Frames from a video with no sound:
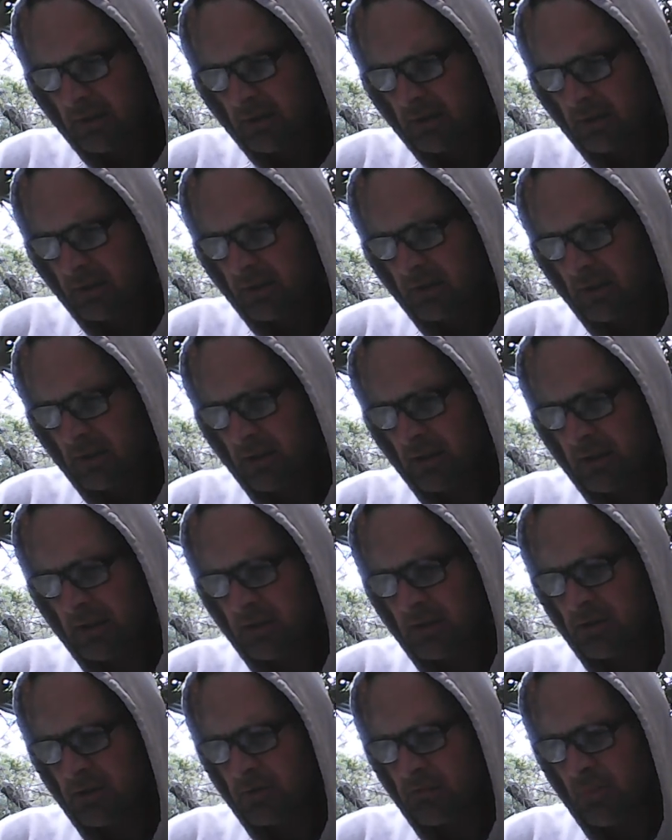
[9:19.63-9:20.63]

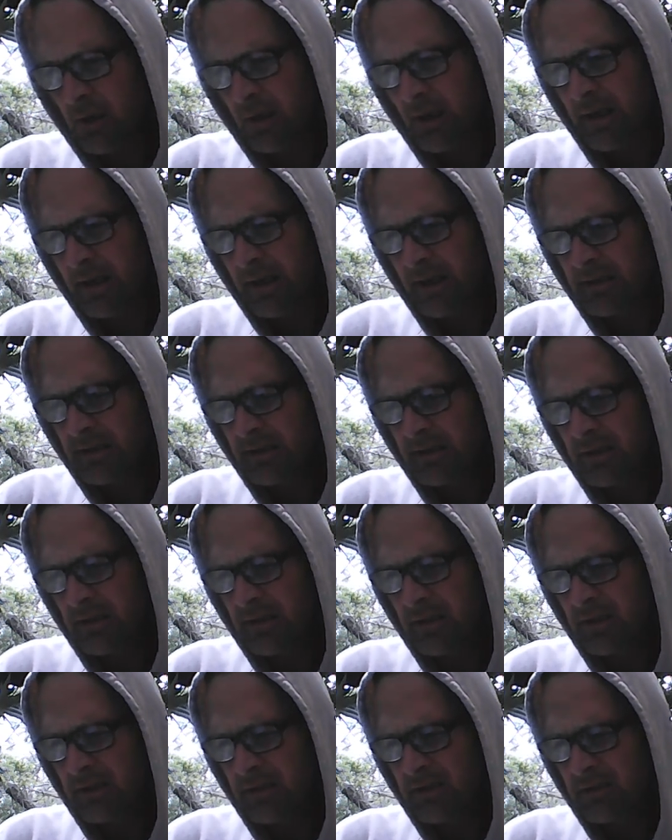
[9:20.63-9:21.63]
so my
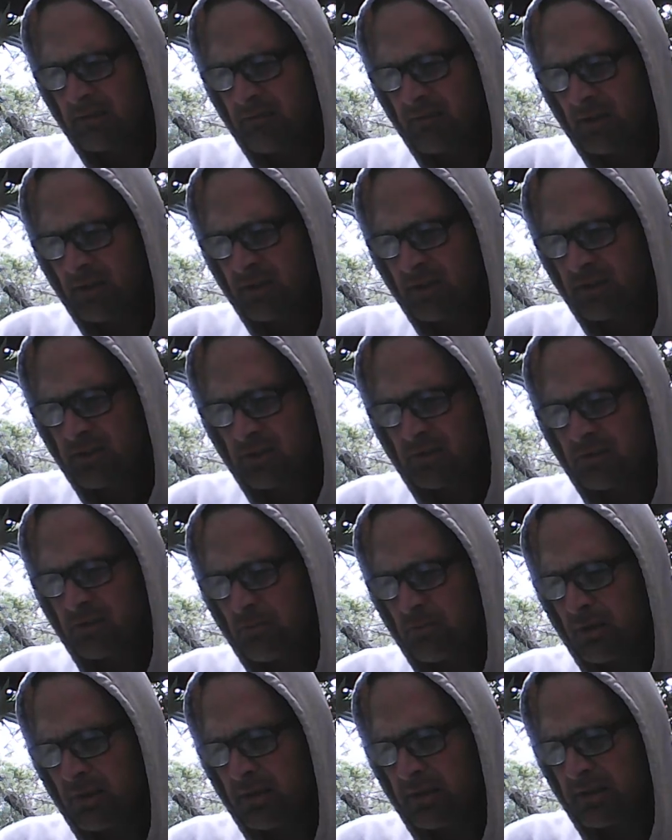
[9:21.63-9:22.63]
years in financial
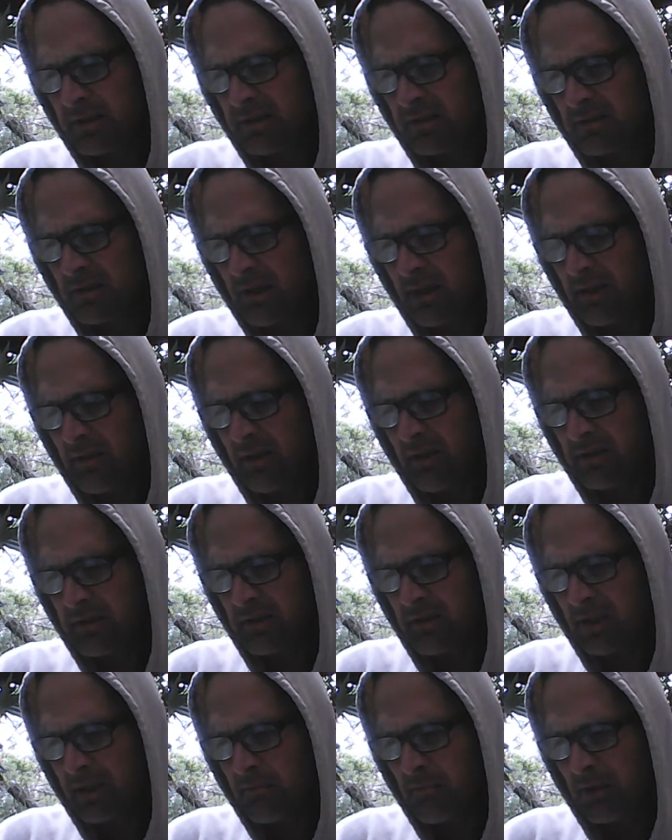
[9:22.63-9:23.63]
dependence, a lot of that
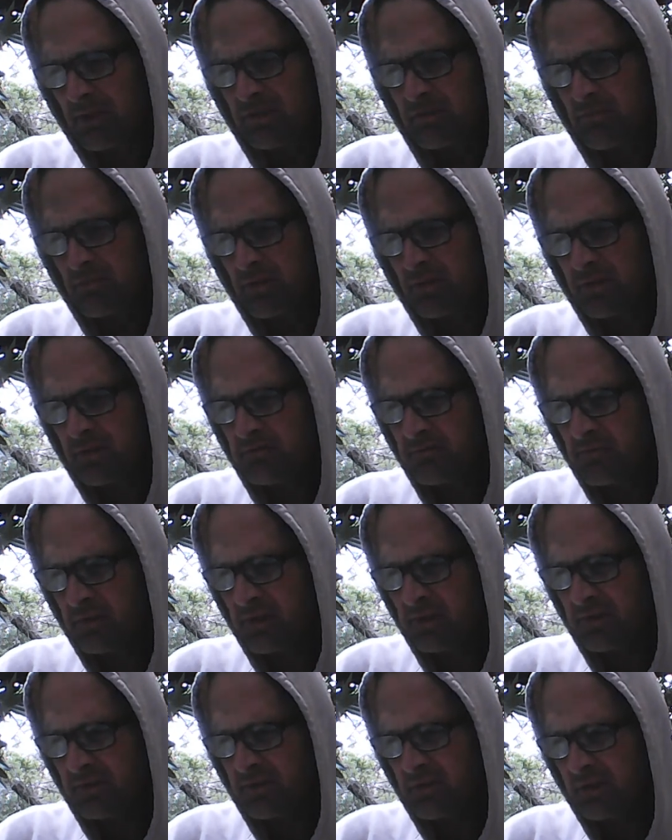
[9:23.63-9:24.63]
time I spent in
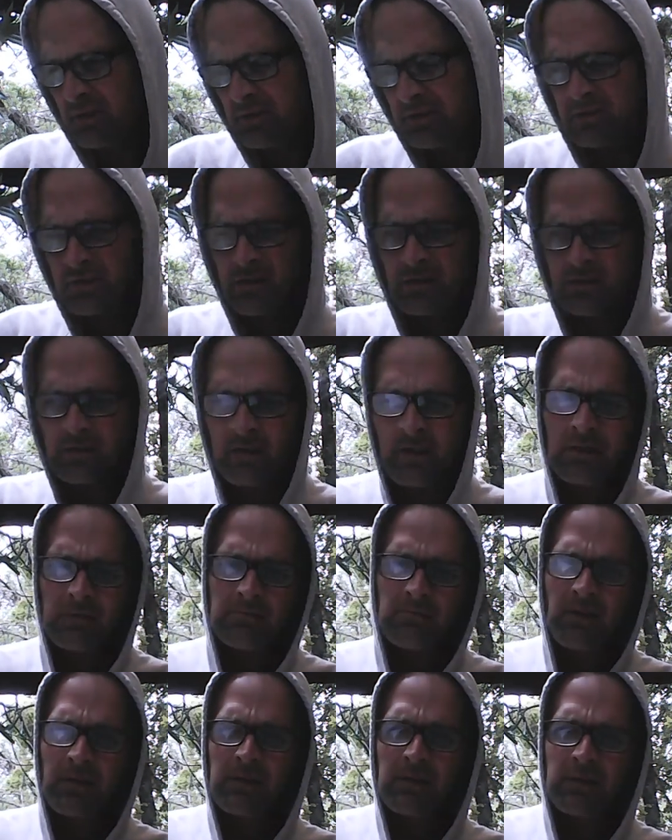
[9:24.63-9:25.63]
research on how
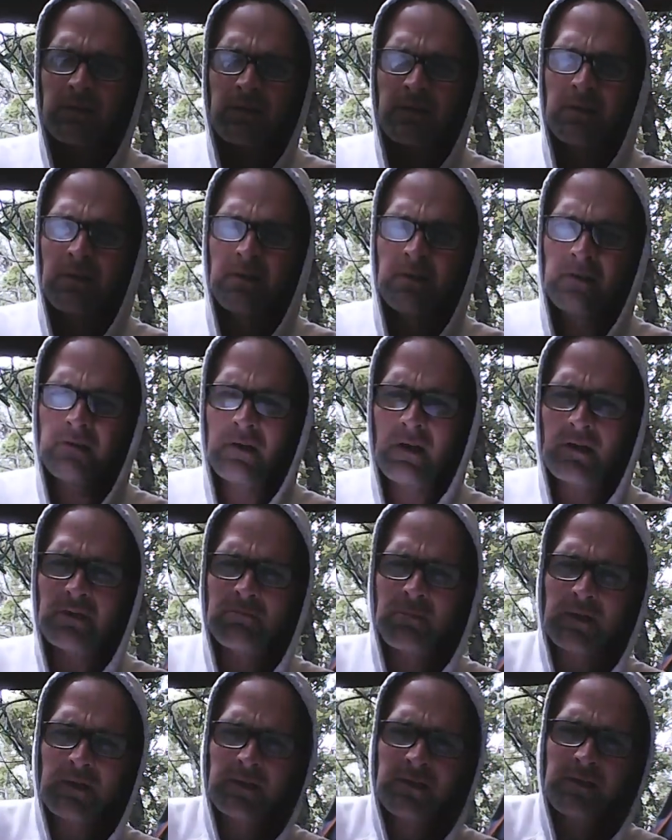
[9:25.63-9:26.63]
am I going to heal, how
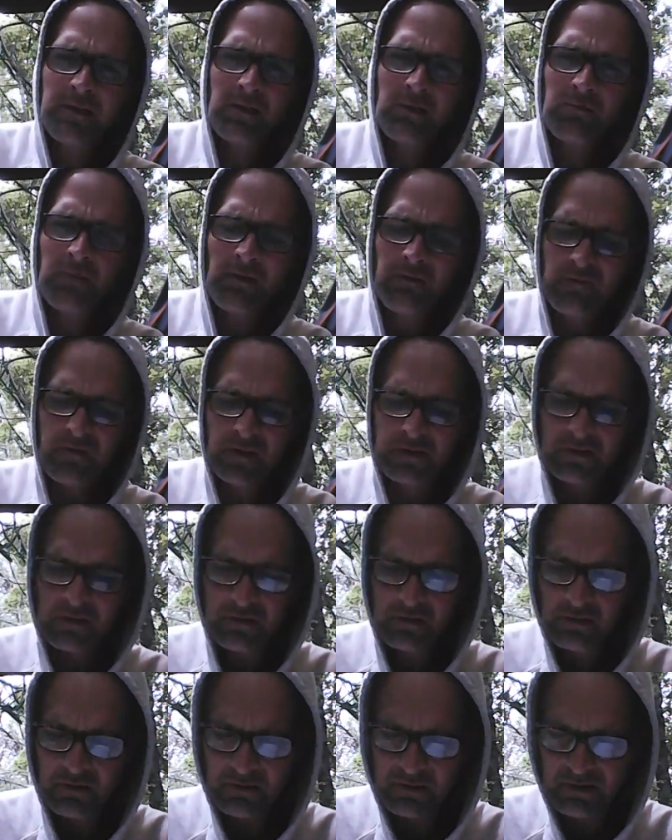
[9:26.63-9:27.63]
am I going to heal my
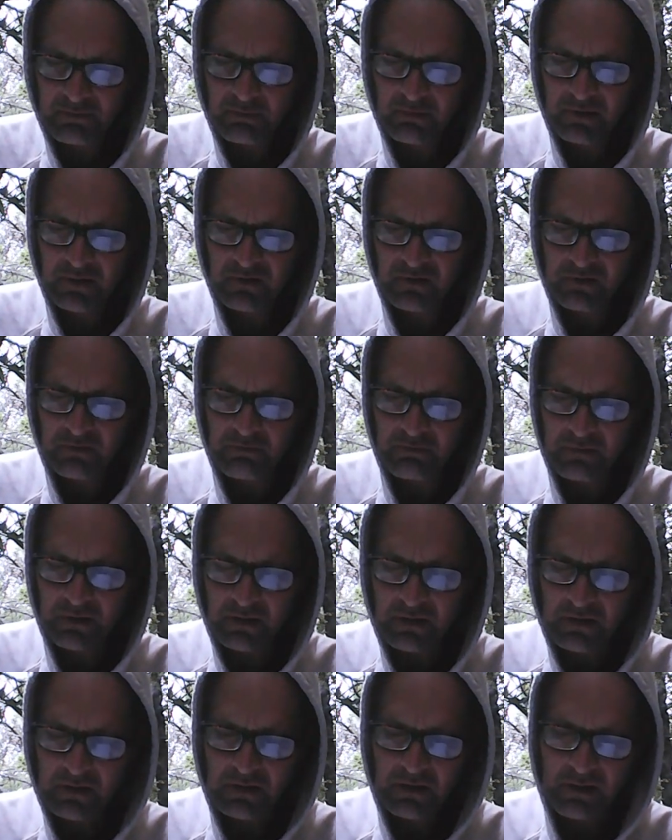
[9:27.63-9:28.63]
physical and spiritual,
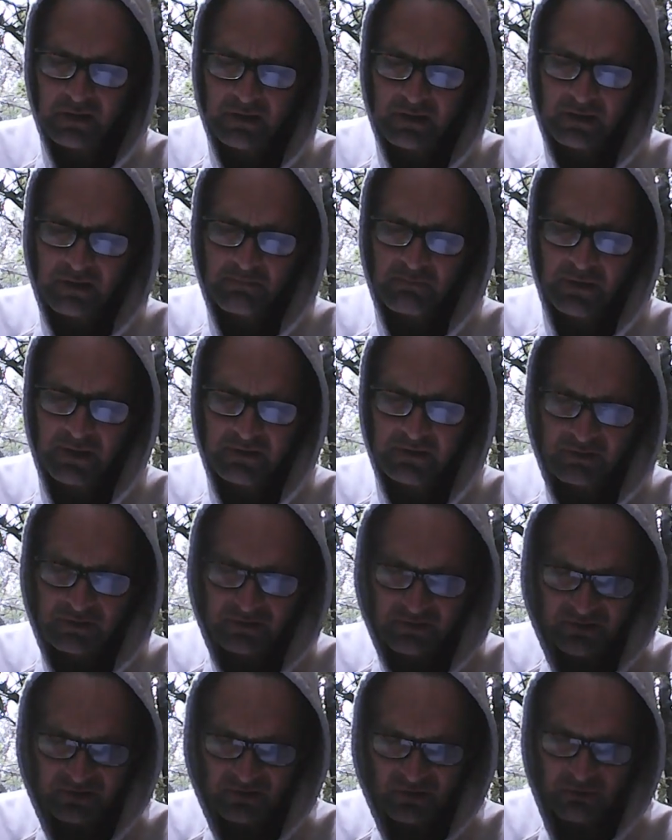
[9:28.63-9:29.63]
mental,
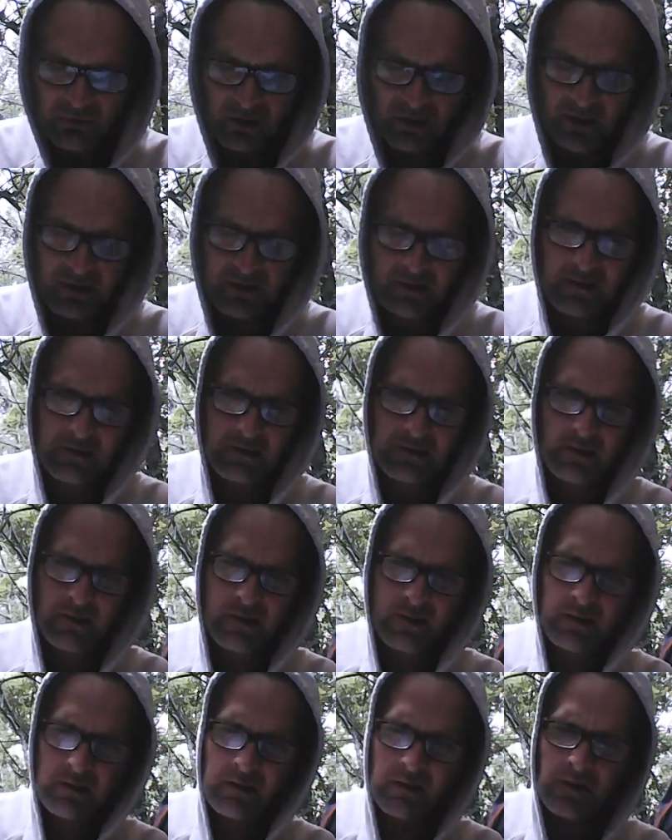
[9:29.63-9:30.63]
soul, body,
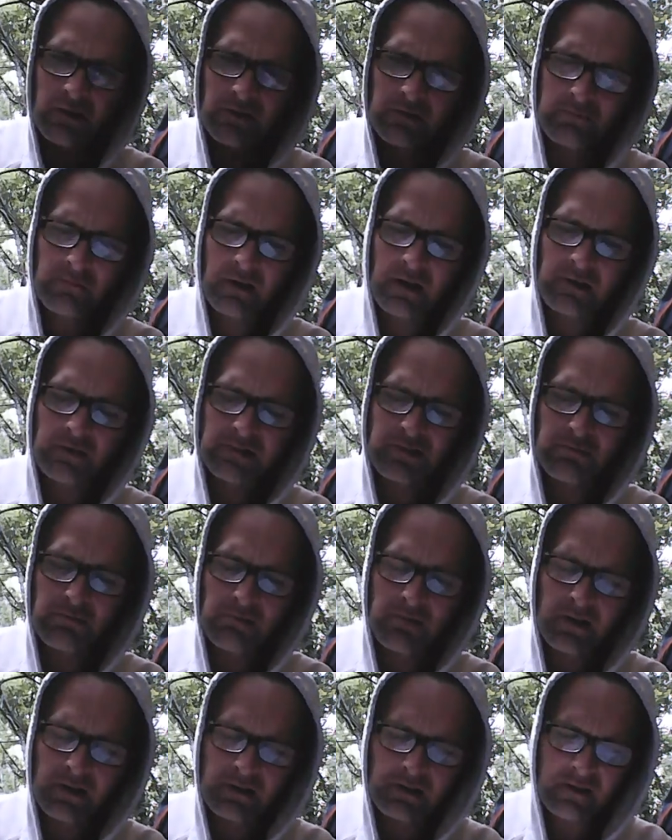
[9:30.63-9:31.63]
and how is the
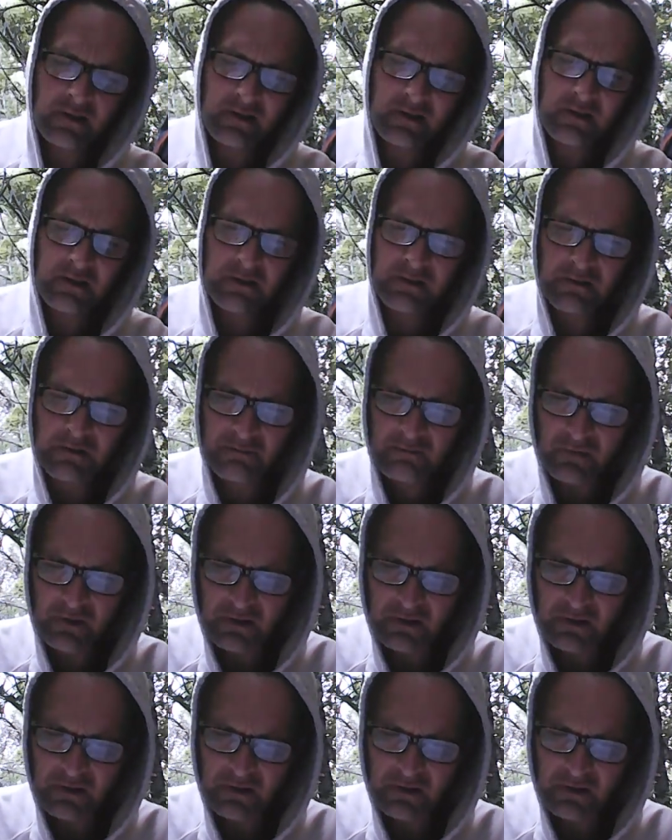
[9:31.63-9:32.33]
planet going to heal.